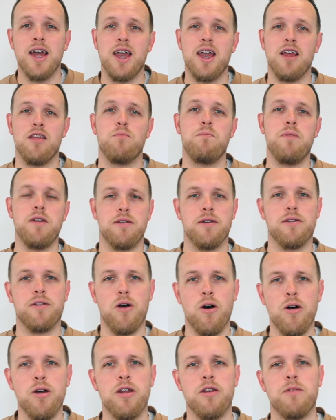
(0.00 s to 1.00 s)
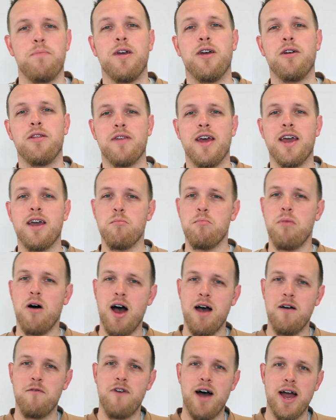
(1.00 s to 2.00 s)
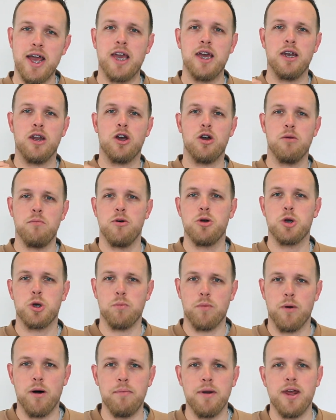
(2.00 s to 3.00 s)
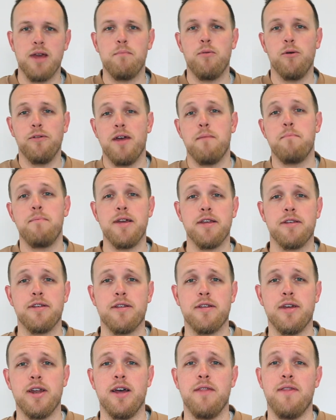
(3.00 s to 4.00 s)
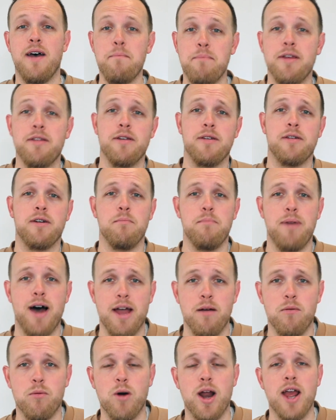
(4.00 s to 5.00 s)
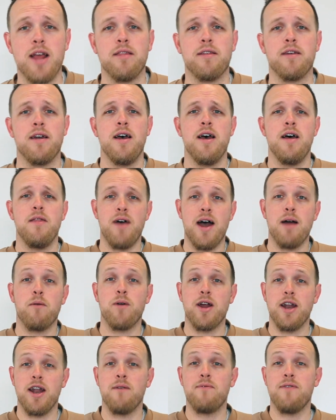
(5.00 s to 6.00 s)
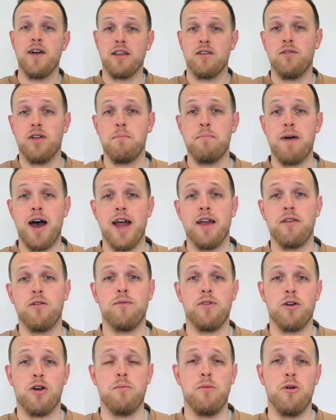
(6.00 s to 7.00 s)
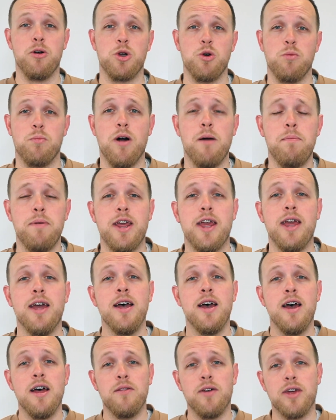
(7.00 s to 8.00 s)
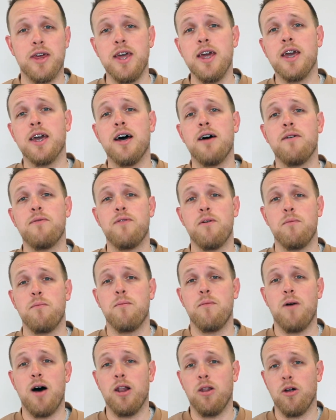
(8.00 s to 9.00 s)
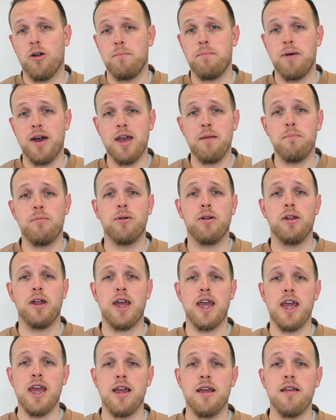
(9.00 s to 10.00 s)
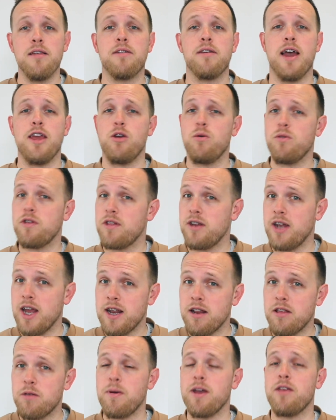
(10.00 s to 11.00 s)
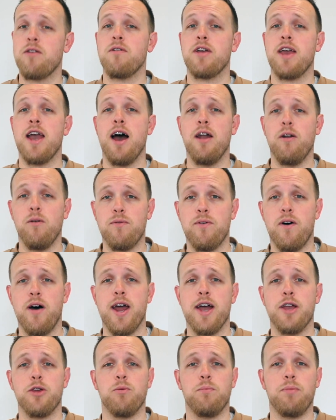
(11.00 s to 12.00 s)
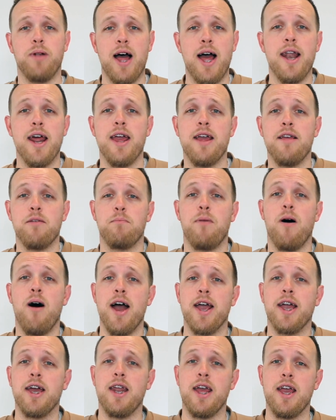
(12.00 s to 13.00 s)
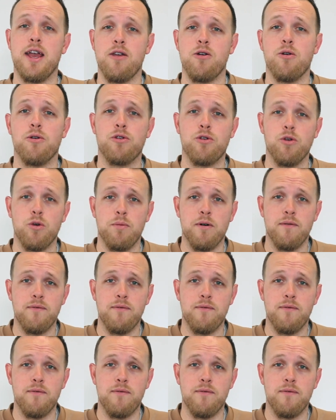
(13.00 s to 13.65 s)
is business owners, because they can buy a vacant commercial property, put their business in it, that business can pay rent, that rent effectively pays off the commercial property. The kicker from a lot of people is, and you need to speak to an accountant or financial planner, is buying it in your super